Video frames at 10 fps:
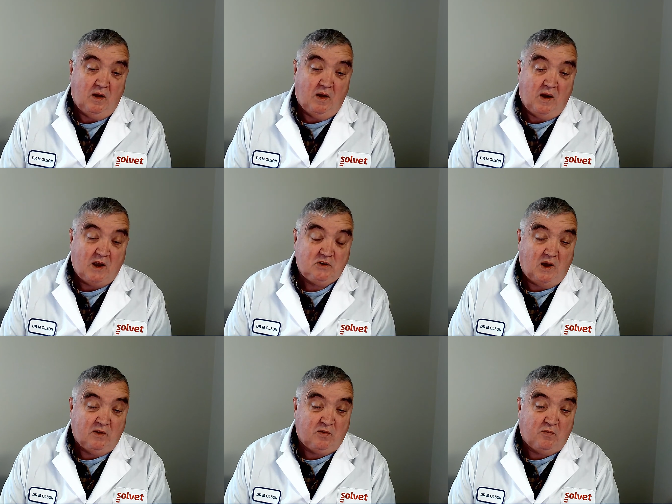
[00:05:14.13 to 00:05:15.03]
and
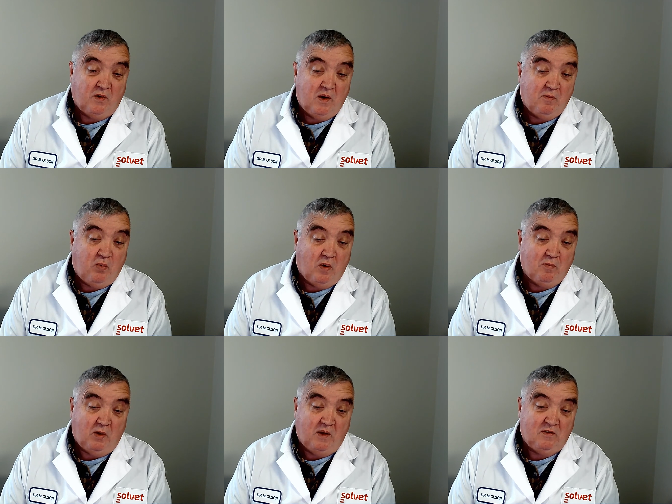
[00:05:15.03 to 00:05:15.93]
actually has a very
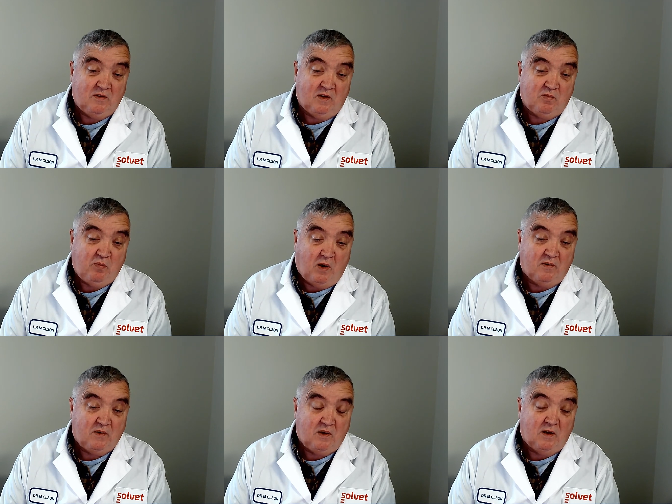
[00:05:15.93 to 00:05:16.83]
important place as part
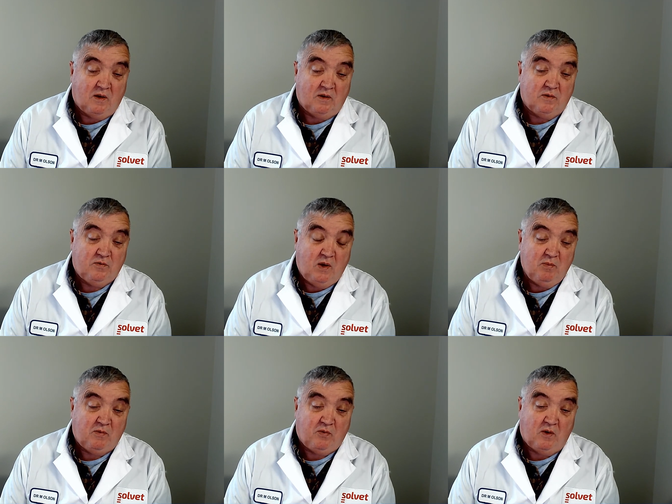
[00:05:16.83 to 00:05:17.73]
of uh,
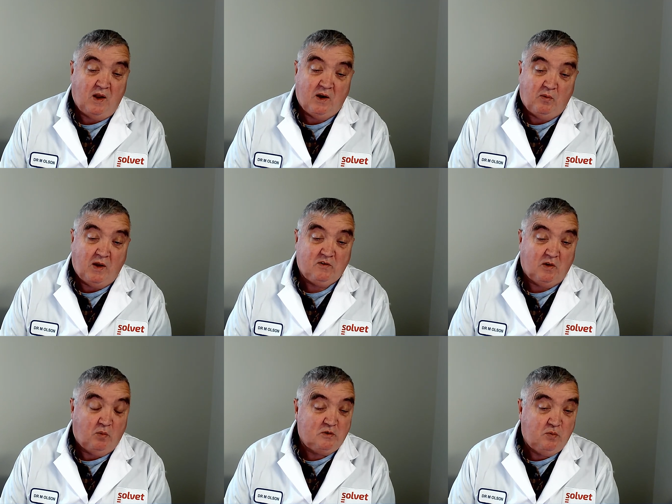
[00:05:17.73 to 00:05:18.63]
treatment for
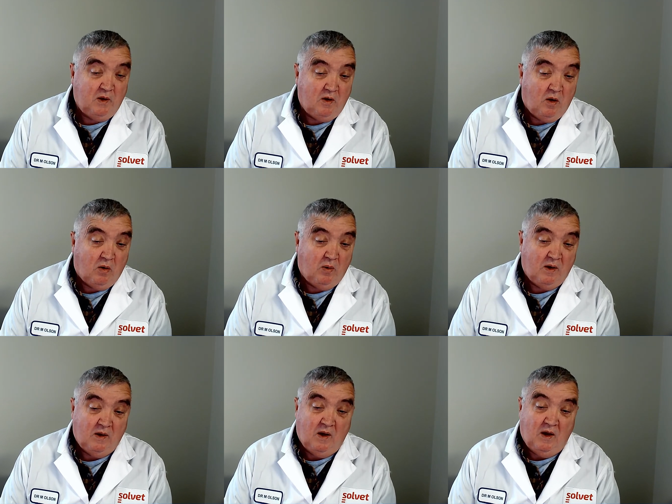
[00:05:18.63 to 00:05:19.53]
anorexia, which we know
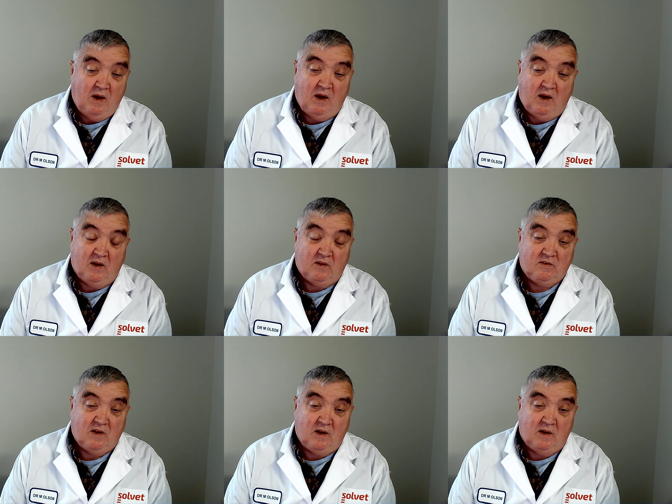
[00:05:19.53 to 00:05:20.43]

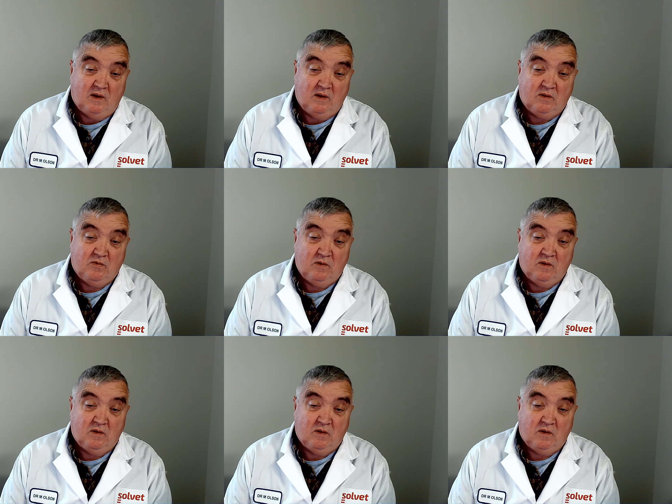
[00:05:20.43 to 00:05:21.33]
has uh, is
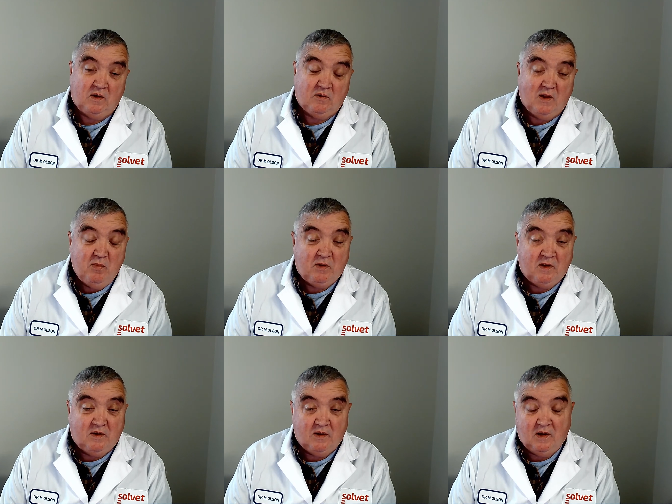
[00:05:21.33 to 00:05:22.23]
has
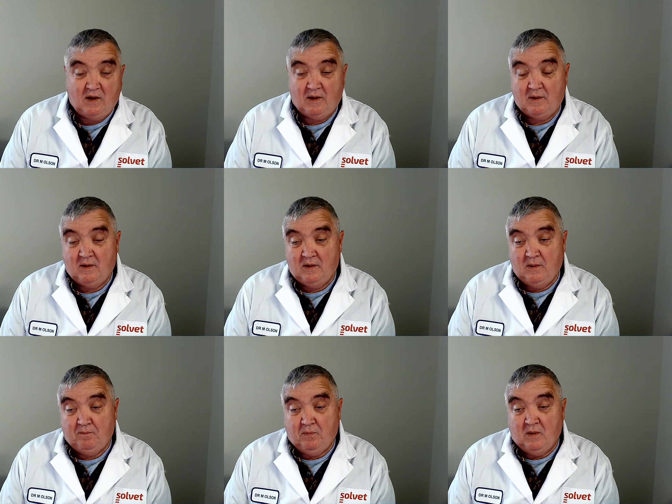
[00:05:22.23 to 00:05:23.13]
limited. Uh,
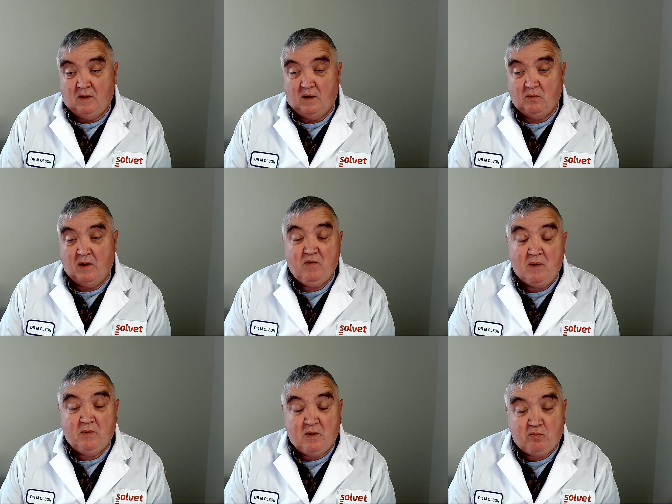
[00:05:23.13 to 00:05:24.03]
we have
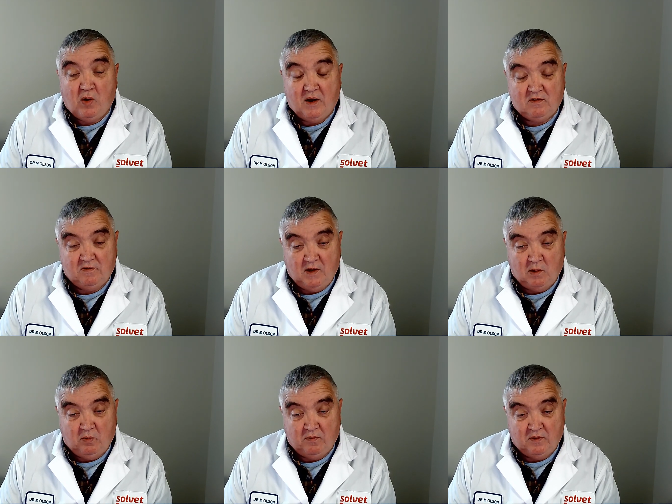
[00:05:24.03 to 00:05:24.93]
limited products
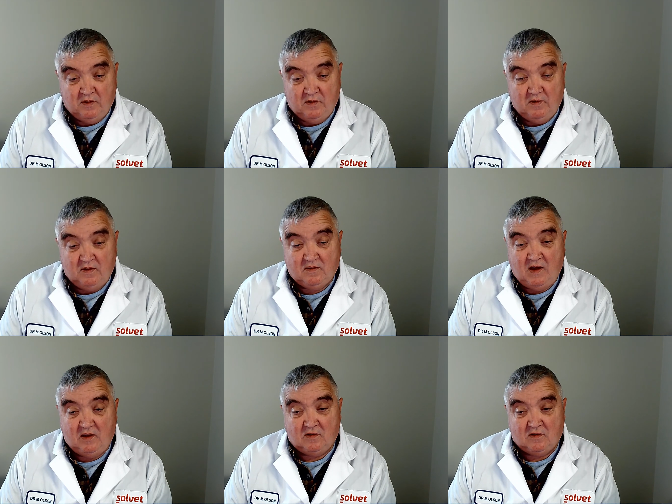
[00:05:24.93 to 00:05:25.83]
available for these
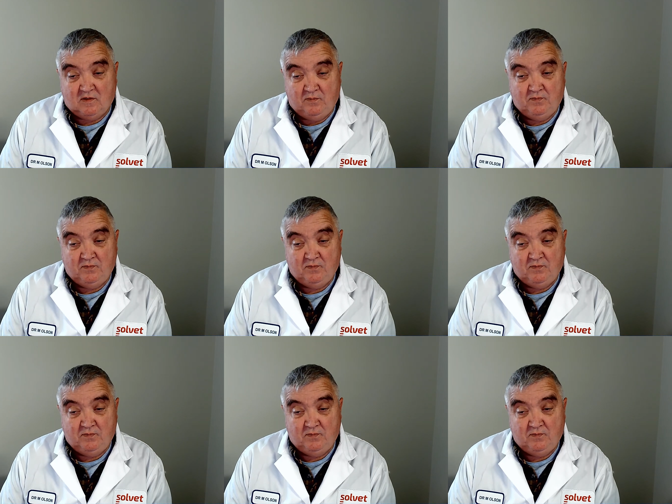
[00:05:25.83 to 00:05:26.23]
cases.